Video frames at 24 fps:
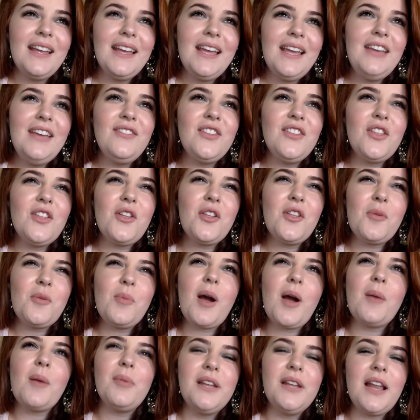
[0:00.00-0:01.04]
even though they're
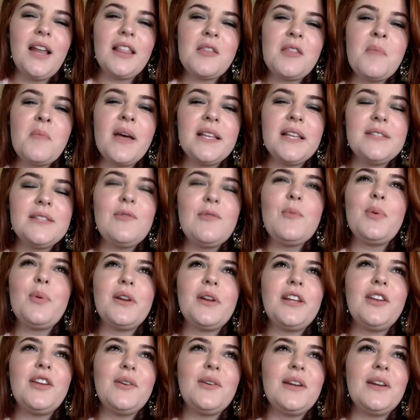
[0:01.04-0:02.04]
probably not the best for putting you